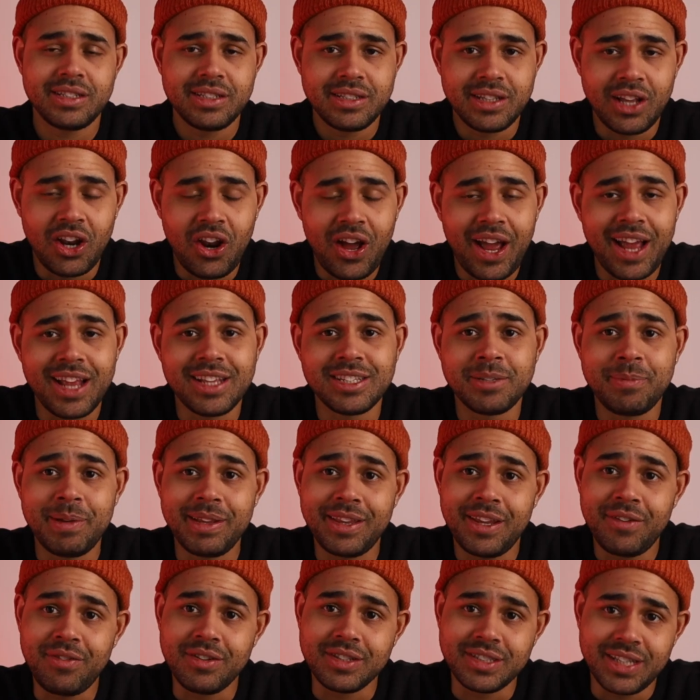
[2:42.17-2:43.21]
The lighting is a bit
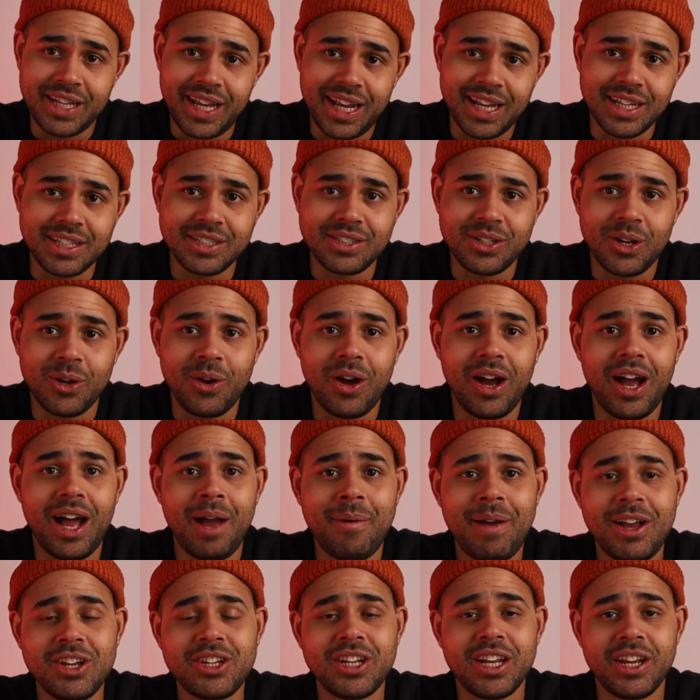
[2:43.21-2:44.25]
different today, so I'm
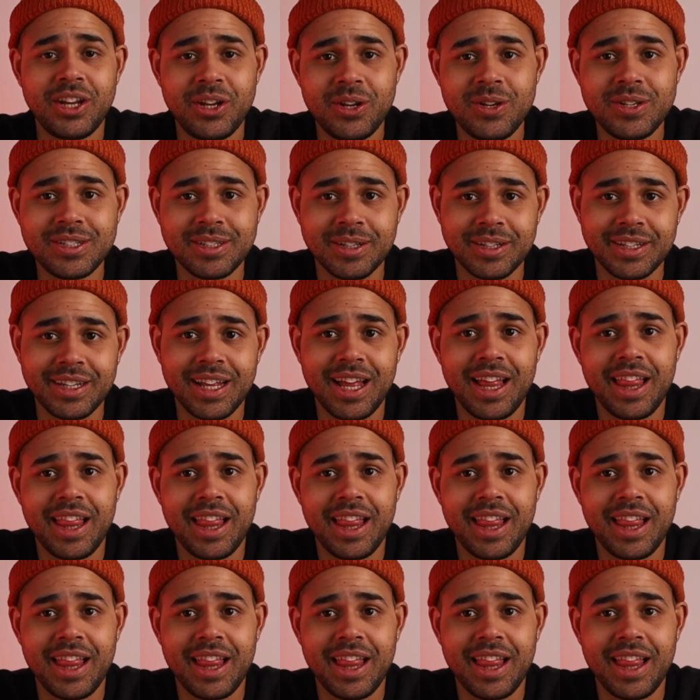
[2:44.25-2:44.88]
actually using